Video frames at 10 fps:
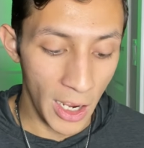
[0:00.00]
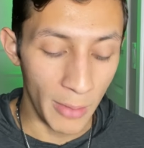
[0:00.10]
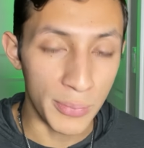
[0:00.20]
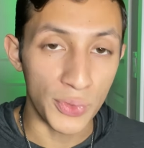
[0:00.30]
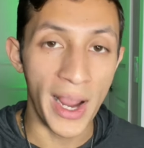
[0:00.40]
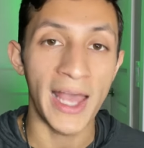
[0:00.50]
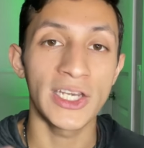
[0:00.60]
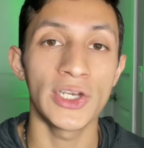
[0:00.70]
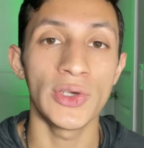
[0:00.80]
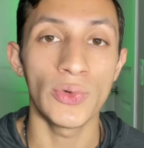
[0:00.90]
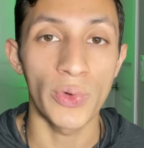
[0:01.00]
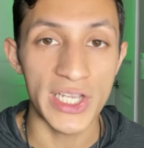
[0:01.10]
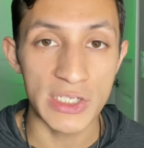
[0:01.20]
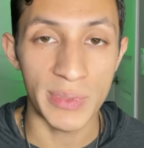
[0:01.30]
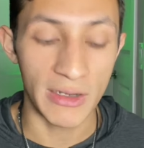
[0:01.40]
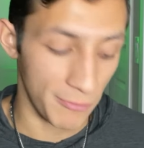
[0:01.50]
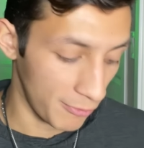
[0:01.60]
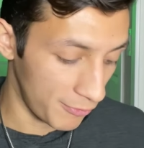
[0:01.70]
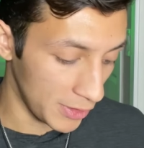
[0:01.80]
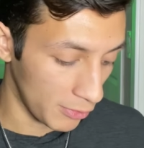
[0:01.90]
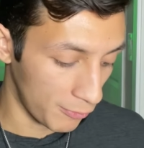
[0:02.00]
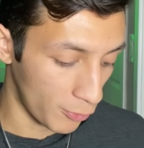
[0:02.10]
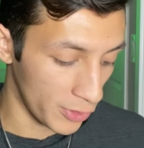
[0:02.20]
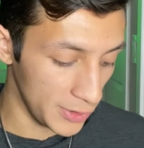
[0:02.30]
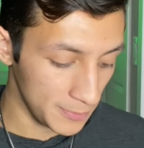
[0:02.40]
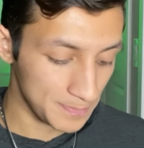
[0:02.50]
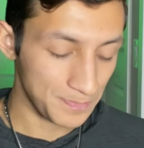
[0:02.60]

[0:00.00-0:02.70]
a brand new wish being fulfilled for you.